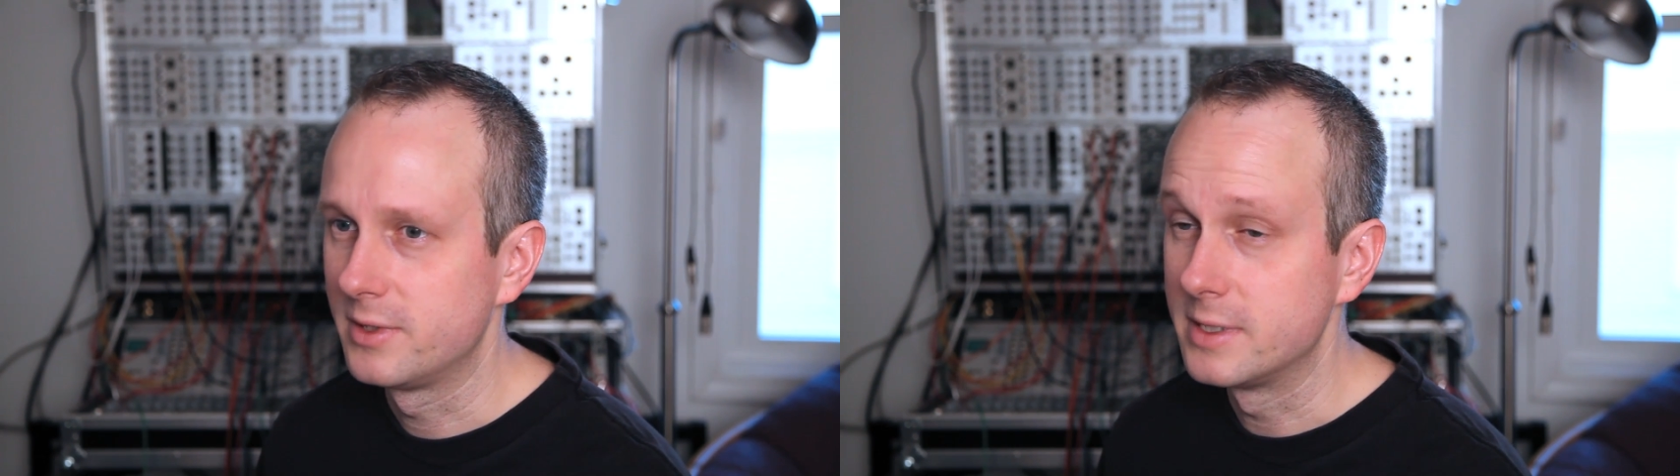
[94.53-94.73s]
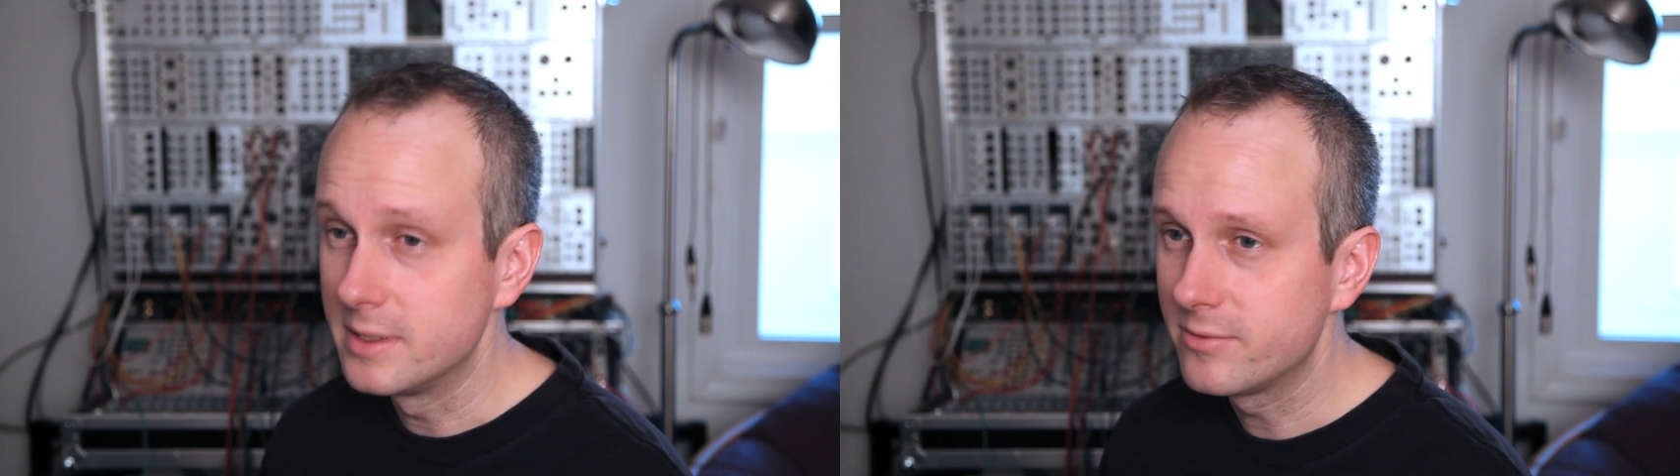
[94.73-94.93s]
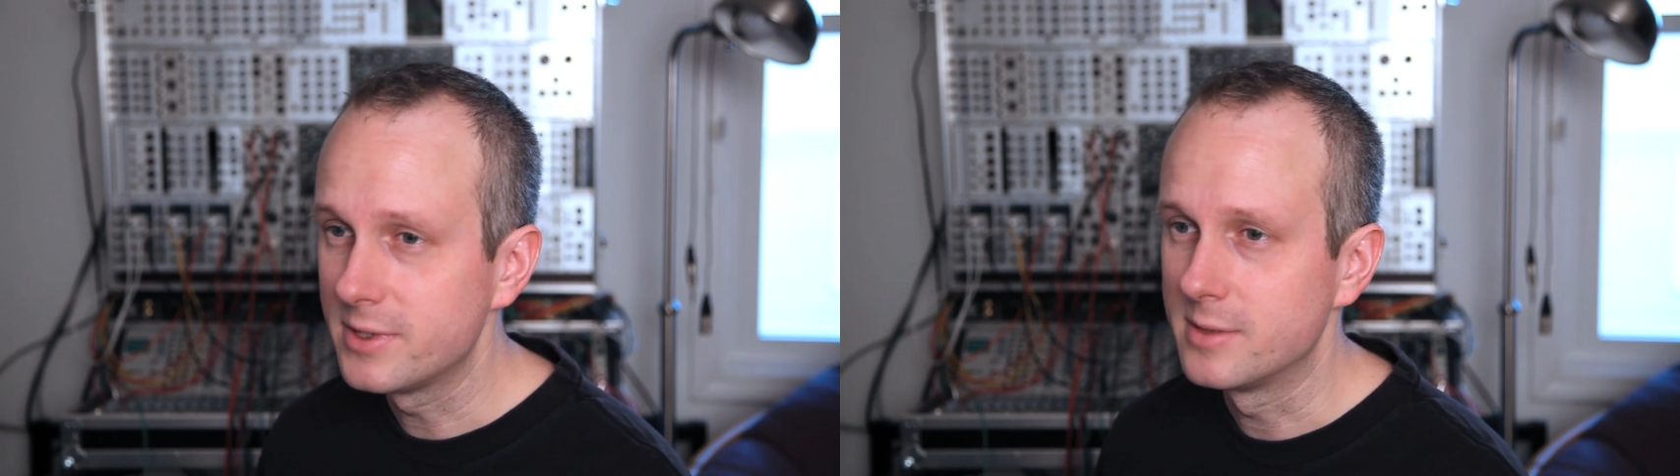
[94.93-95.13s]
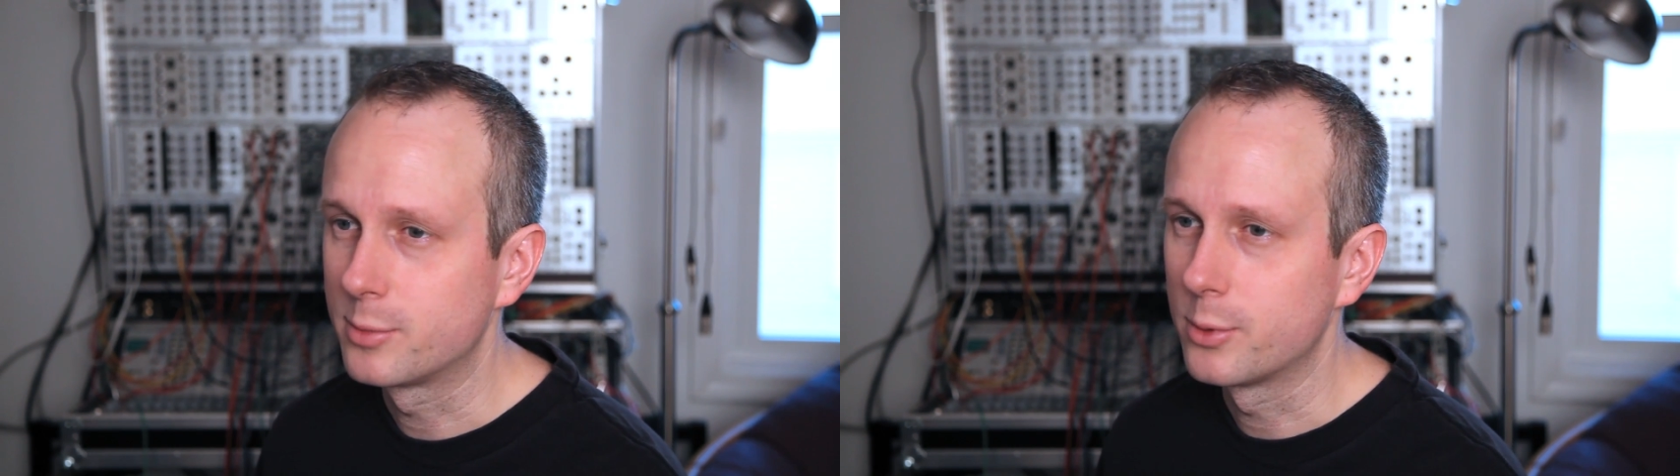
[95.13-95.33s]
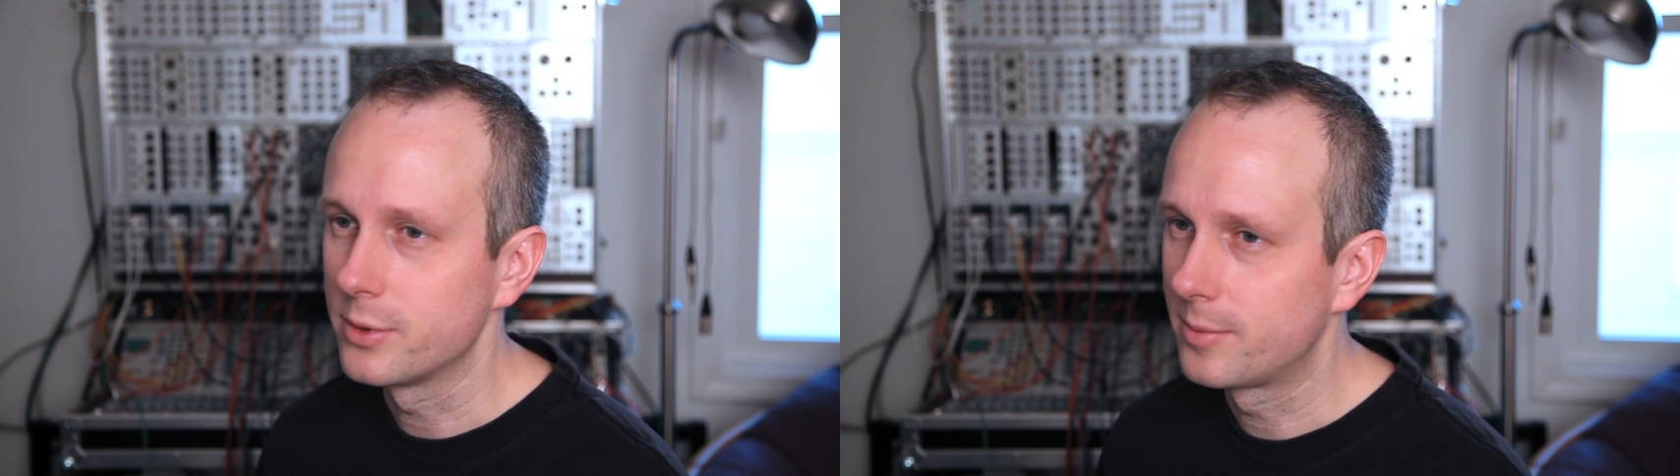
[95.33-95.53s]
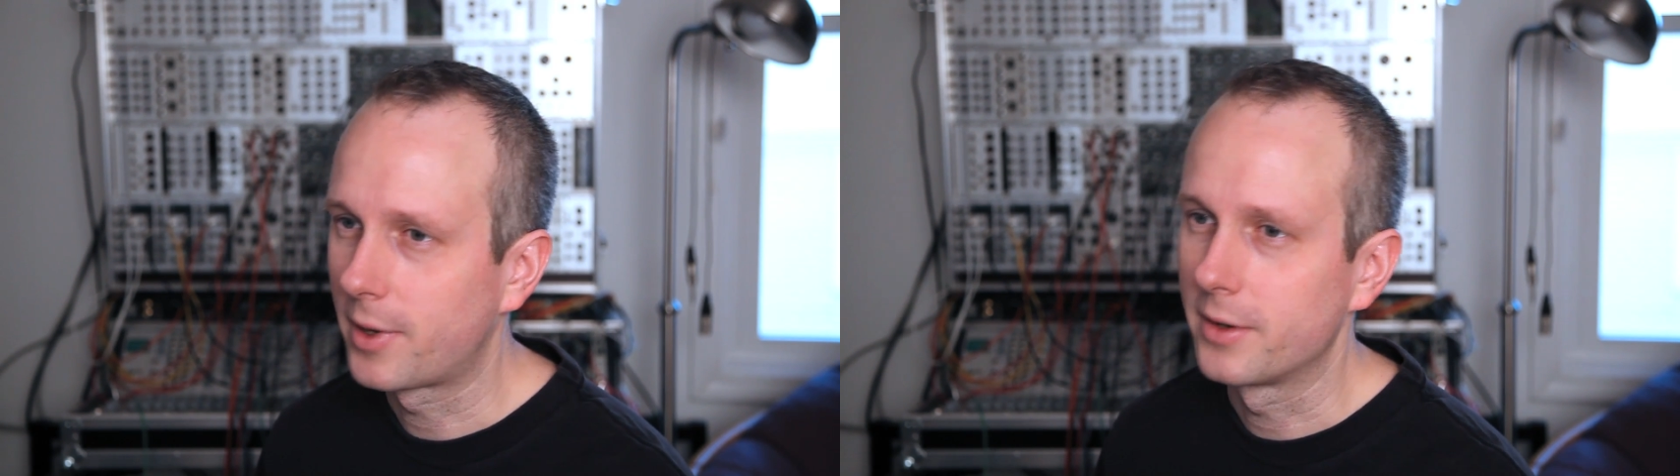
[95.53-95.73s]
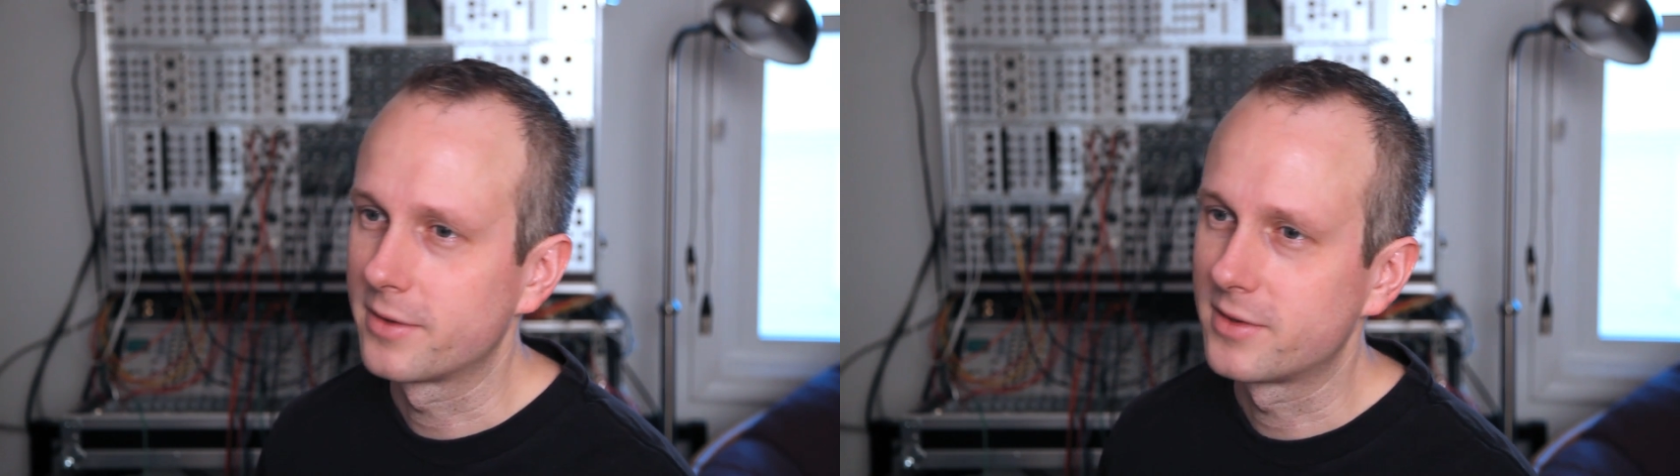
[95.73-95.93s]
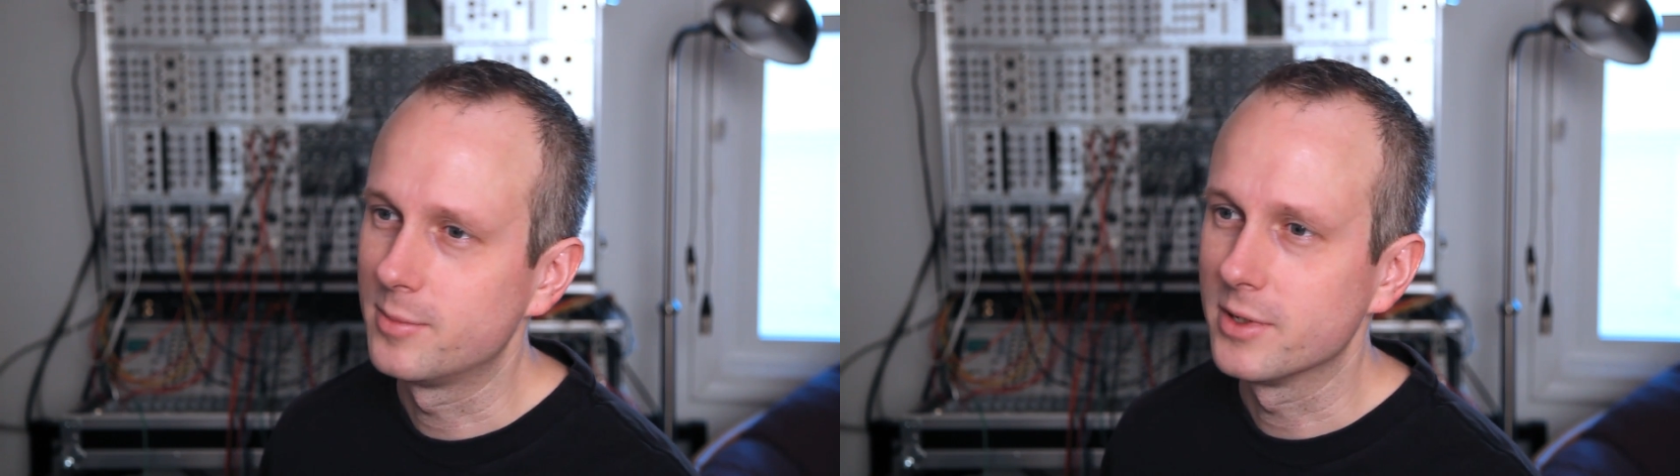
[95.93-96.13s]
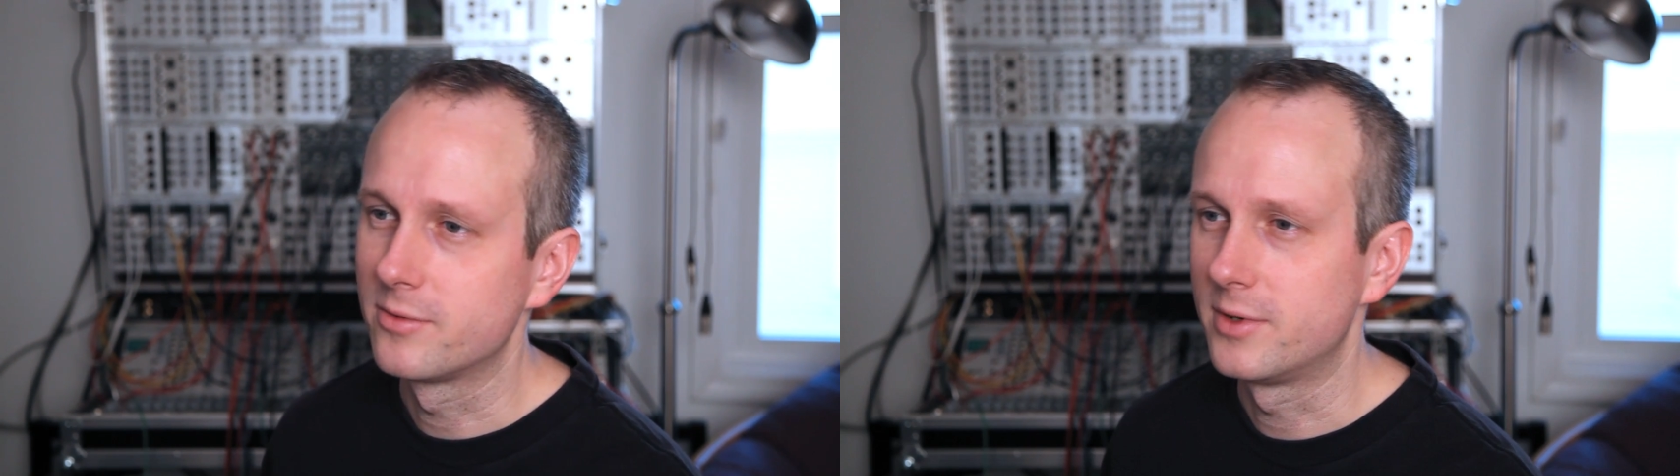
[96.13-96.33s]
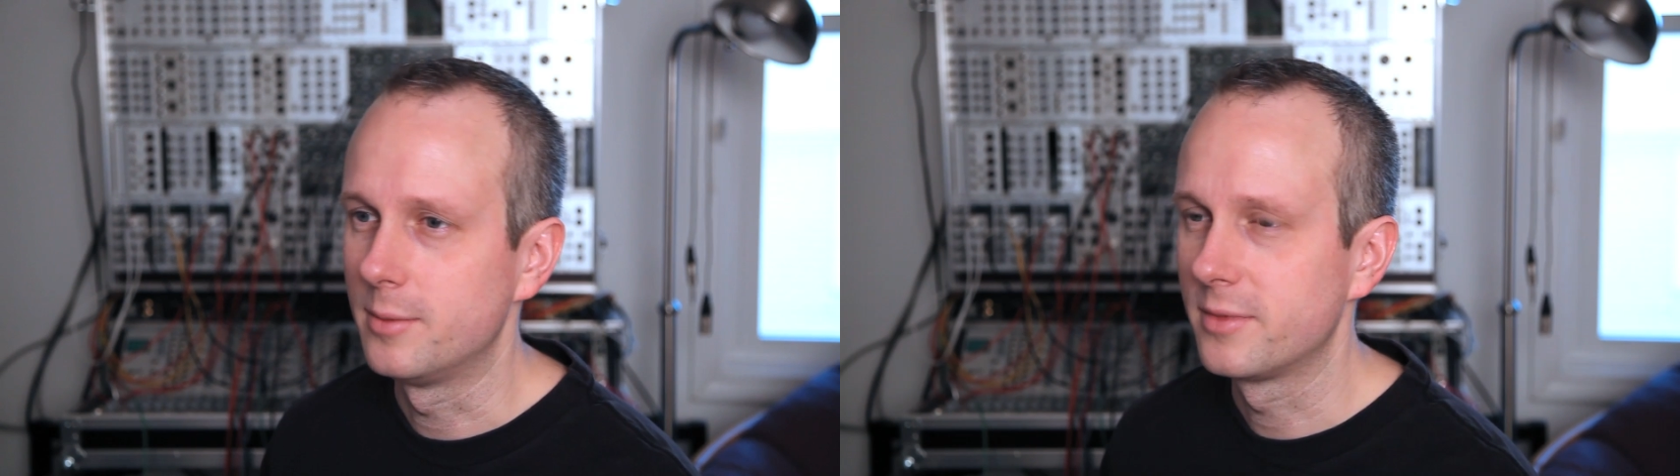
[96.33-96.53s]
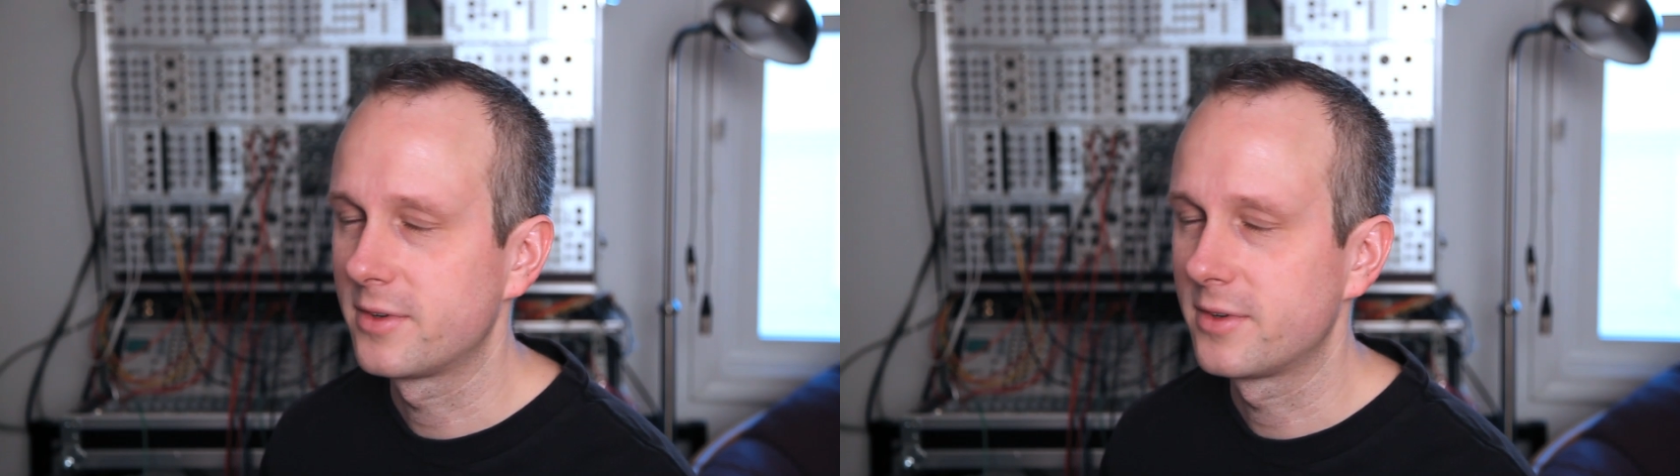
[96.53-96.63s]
an infinite pool of parts to build from,